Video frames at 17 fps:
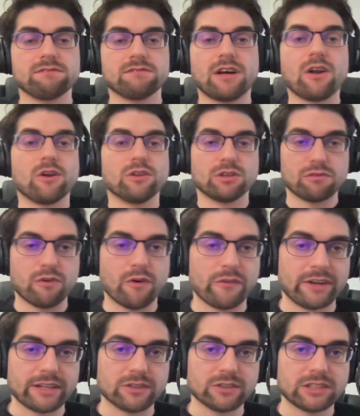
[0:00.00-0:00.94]
a lot of
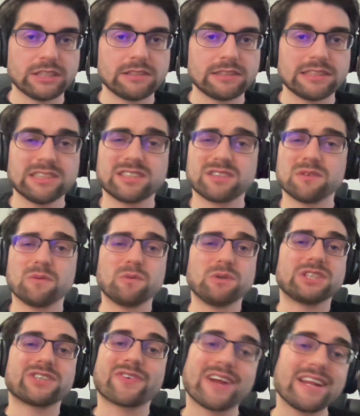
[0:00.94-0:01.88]
other ecosystems,
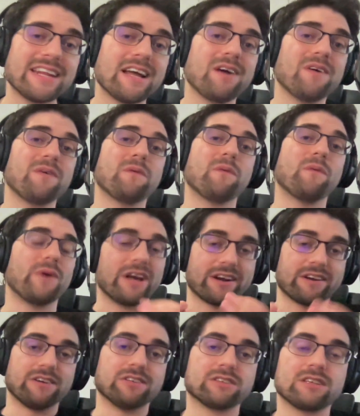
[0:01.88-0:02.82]
which right now we
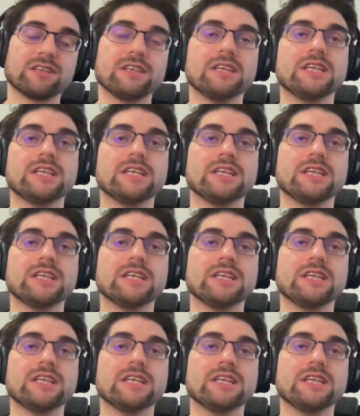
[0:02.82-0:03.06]
are not.